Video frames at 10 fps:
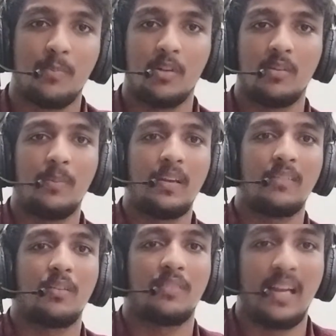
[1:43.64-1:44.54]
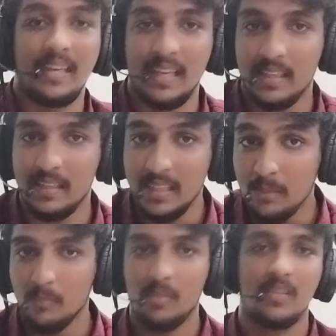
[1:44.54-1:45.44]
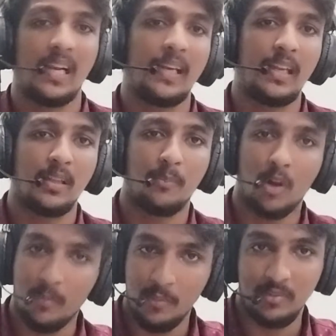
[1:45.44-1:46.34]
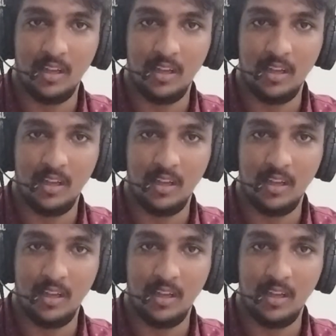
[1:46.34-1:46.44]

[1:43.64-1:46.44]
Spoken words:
responsibilities of selecting the team, selecting the problem